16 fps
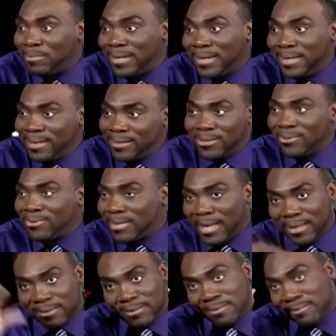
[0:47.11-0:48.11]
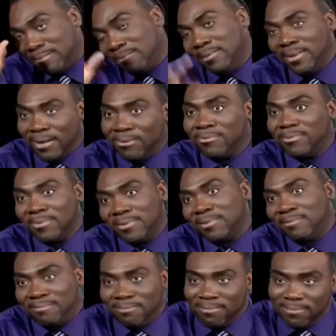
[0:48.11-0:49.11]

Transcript: but mm just as you know, just